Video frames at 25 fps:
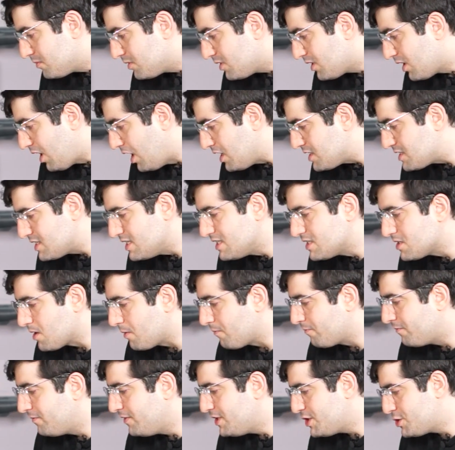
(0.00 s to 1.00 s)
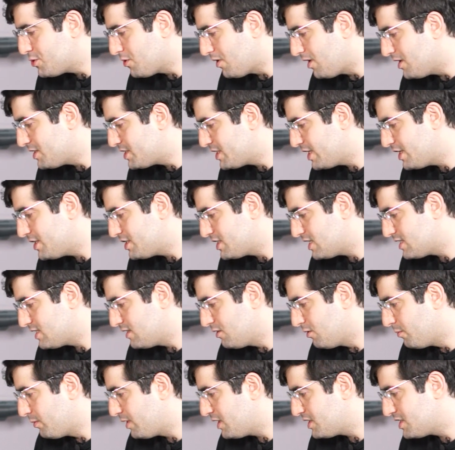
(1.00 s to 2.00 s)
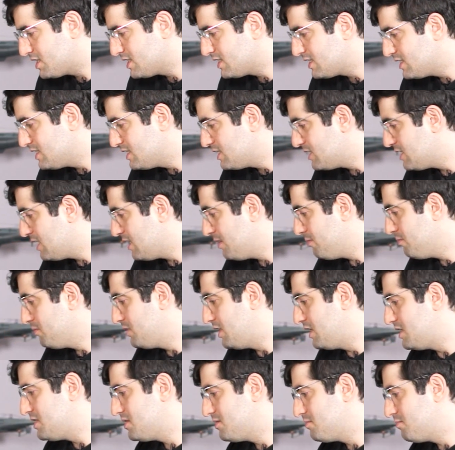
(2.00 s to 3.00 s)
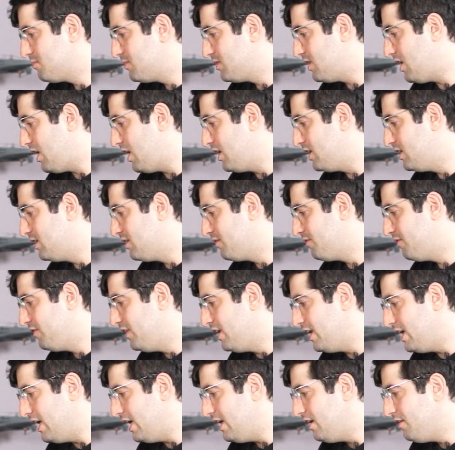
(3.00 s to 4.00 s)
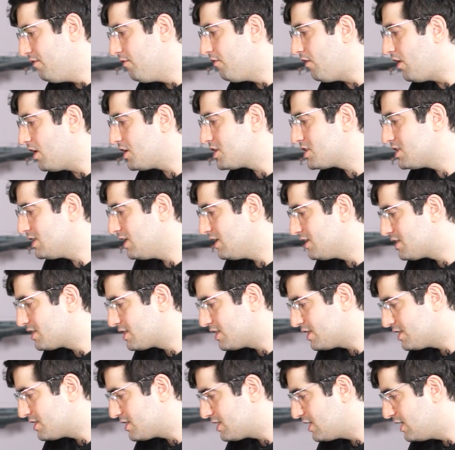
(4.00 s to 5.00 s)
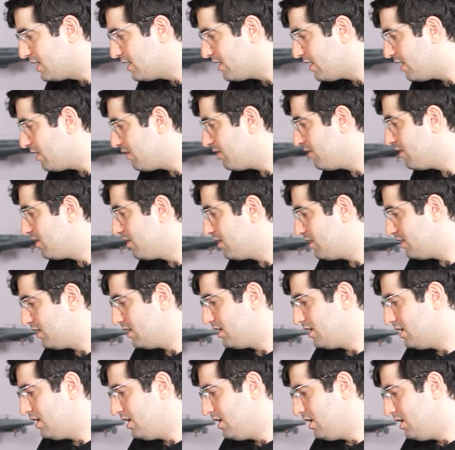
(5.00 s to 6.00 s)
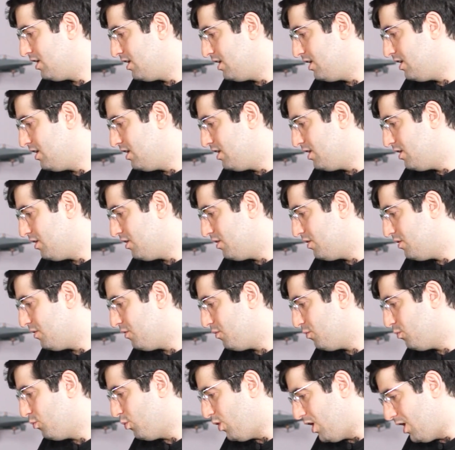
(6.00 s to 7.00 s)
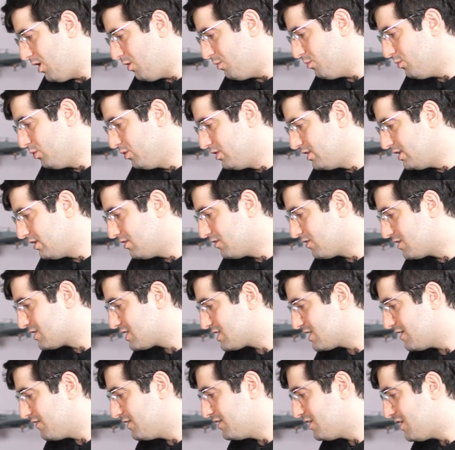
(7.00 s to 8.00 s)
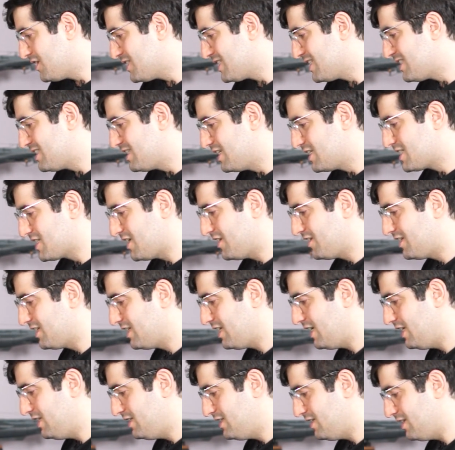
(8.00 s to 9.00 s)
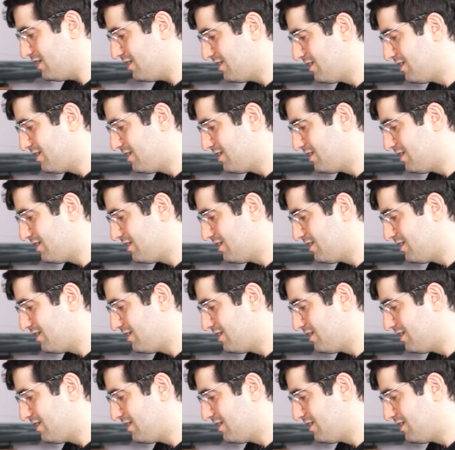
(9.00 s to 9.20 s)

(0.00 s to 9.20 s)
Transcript: I see some visual changes in operation system. I didn't feel any functional change till now. Wow, multi-core 7618.